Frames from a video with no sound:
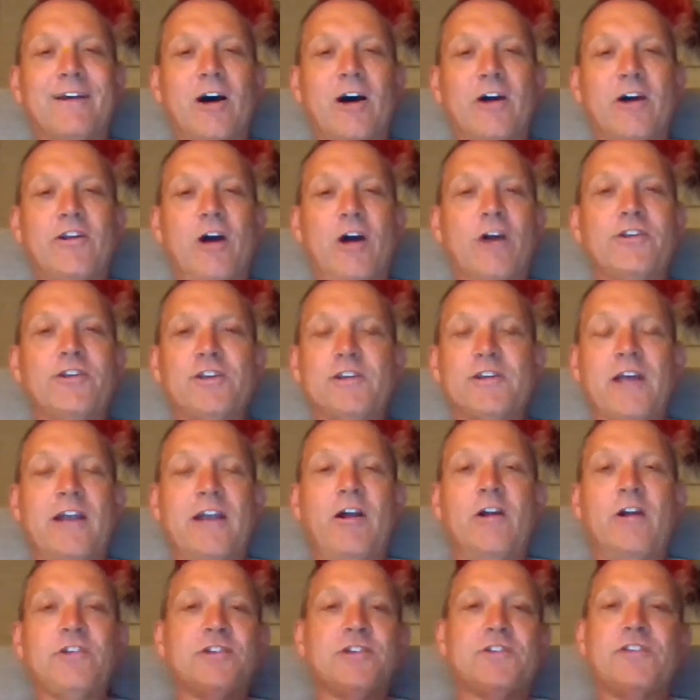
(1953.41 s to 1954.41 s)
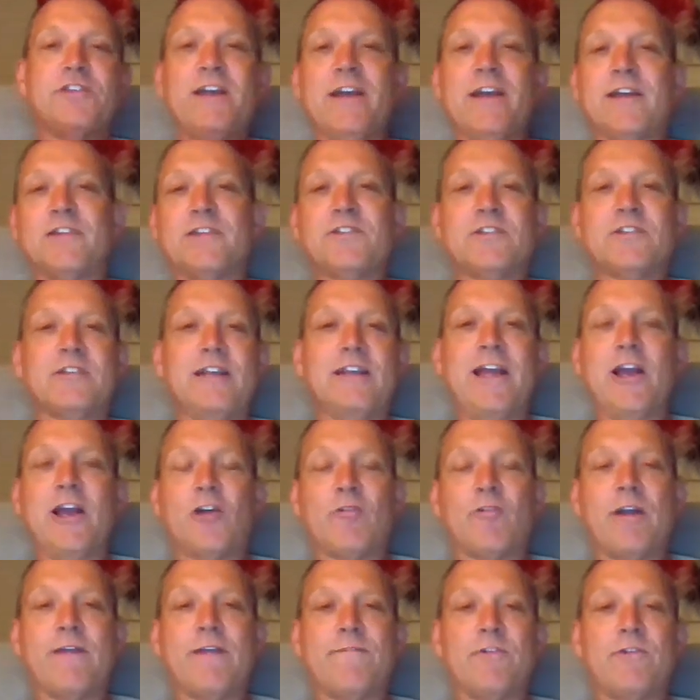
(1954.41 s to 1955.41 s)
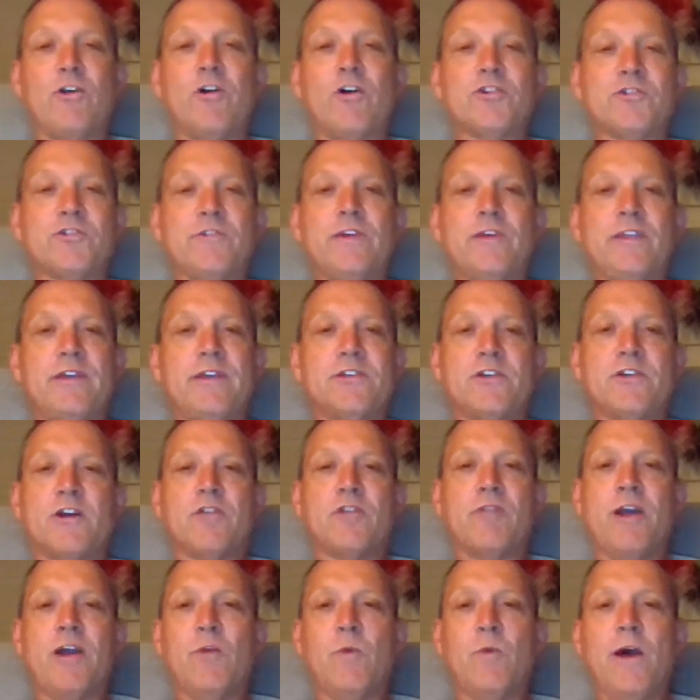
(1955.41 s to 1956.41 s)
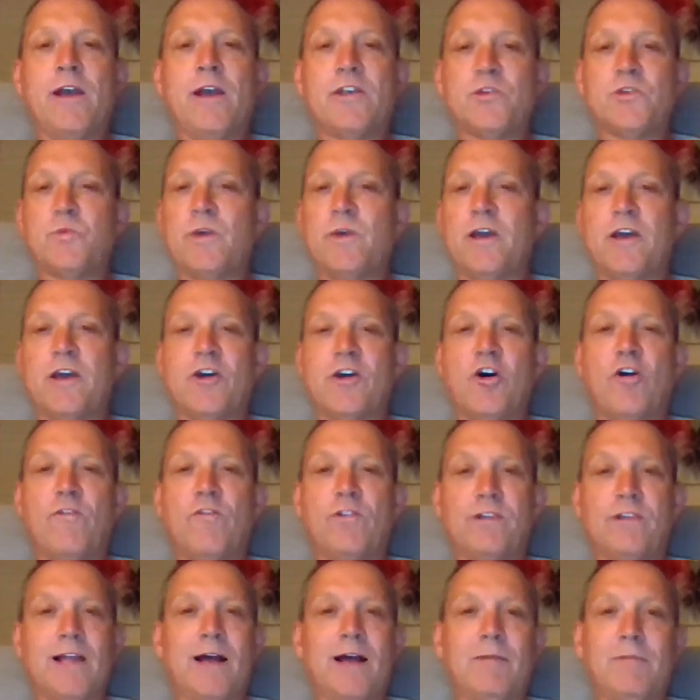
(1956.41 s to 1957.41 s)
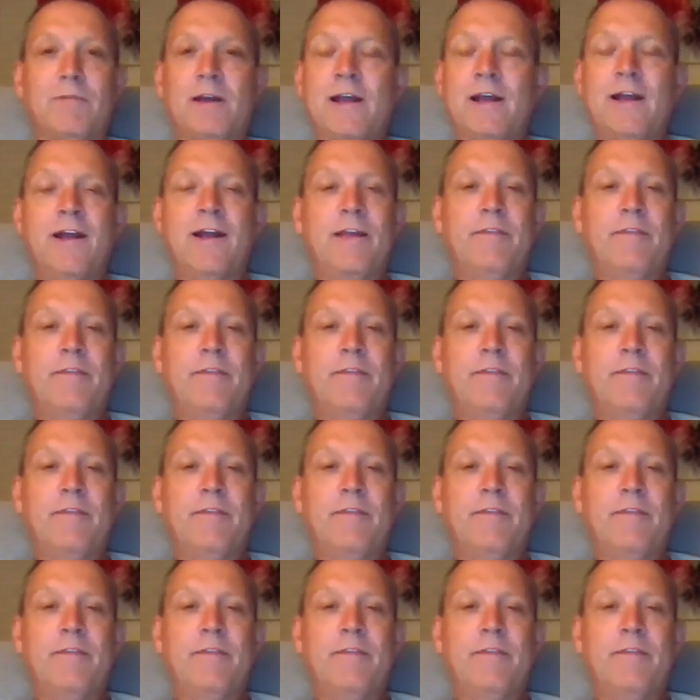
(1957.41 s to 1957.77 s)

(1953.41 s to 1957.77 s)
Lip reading: I just think it's an incorrect philosophy. There's a correct way to swing a golf club.